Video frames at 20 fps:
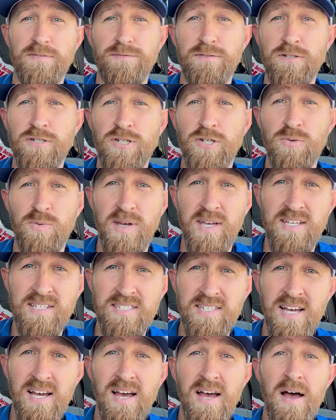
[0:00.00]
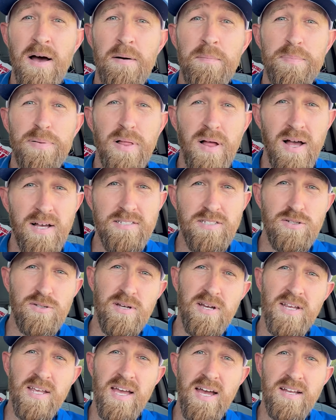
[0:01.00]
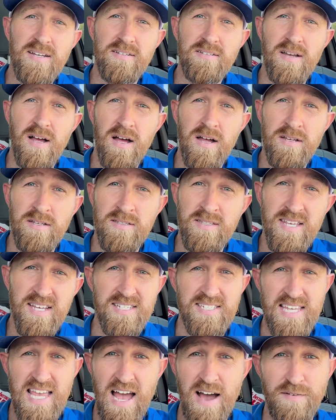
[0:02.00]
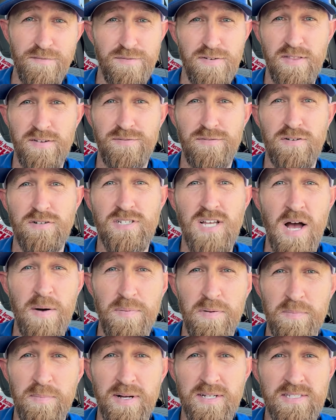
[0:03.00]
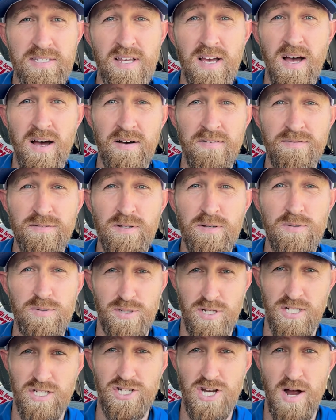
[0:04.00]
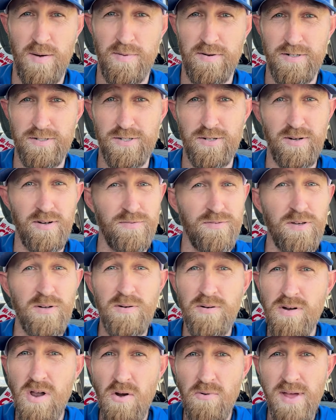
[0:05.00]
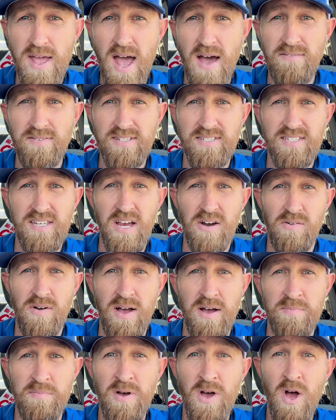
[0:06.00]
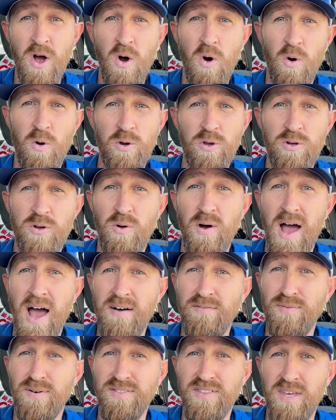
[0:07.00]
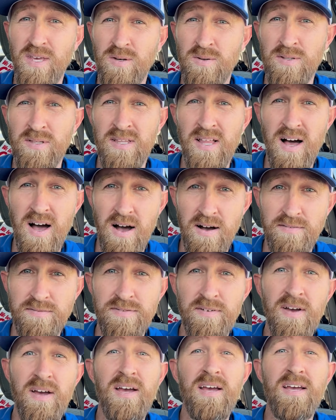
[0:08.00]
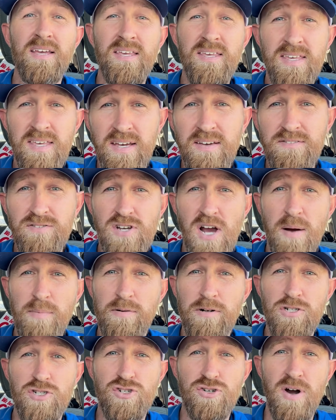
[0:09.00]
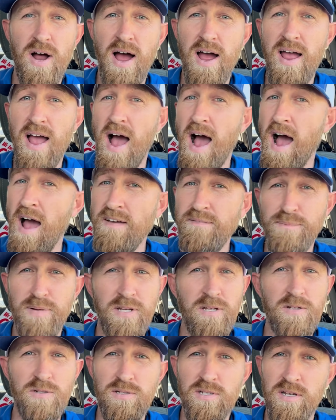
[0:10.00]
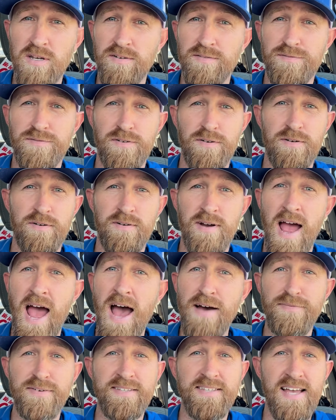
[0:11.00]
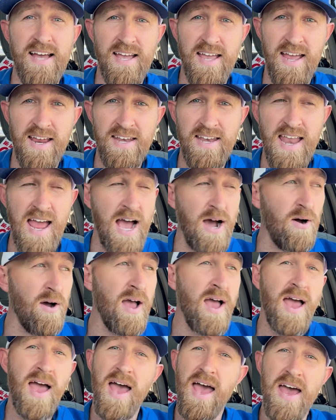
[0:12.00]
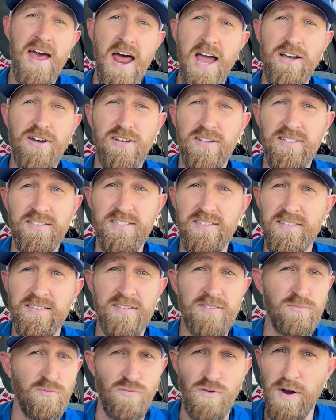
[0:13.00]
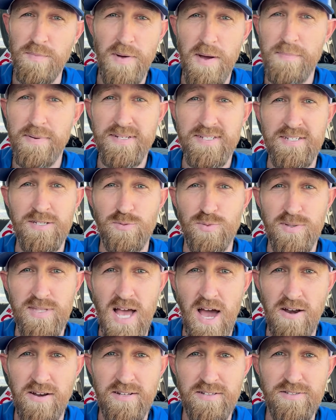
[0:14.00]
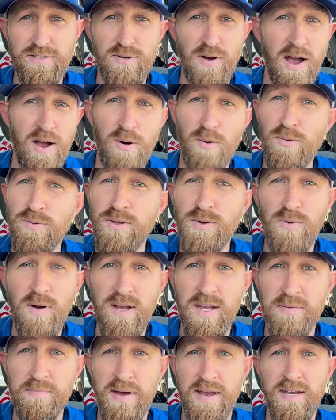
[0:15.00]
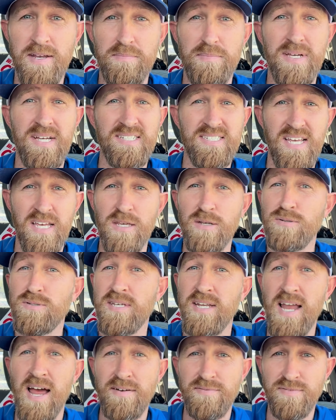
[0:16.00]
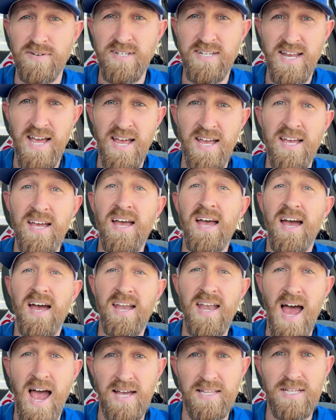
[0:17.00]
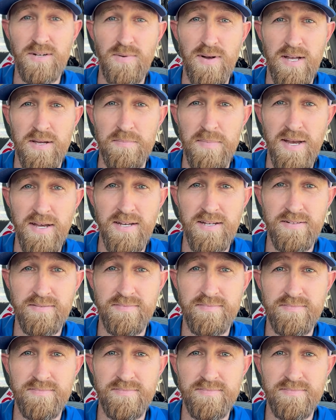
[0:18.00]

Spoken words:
for 2 weeks. Plus, you can get a discount for the first couple months of using Jobber. So if you don't already have a CRM or you don't have one that you love, give Jobber a try. I've been using it for half a decade now, and I couldn't run my business without it. So I only recommend it because I use it every day and highly recommend it.